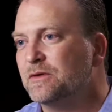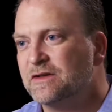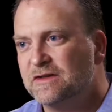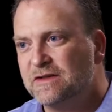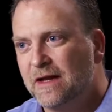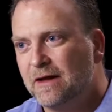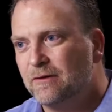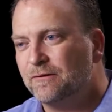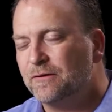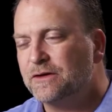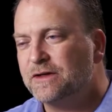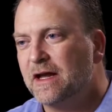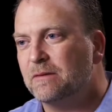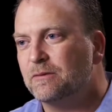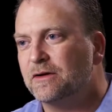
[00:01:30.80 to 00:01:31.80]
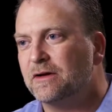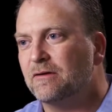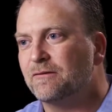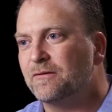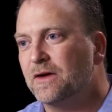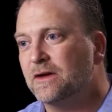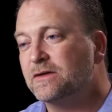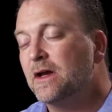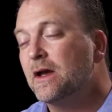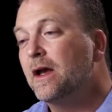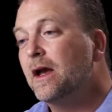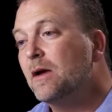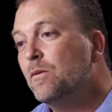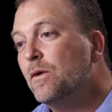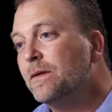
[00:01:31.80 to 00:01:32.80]
which is tailored for tablet interface,
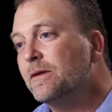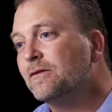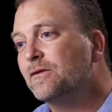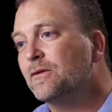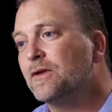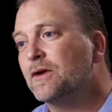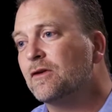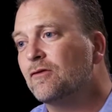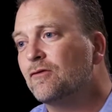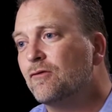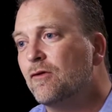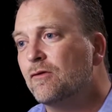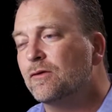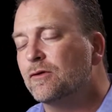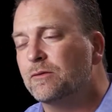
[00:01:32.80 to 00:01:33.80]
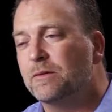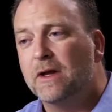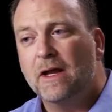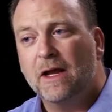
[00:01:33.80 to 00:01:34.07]
and one that's for the control room,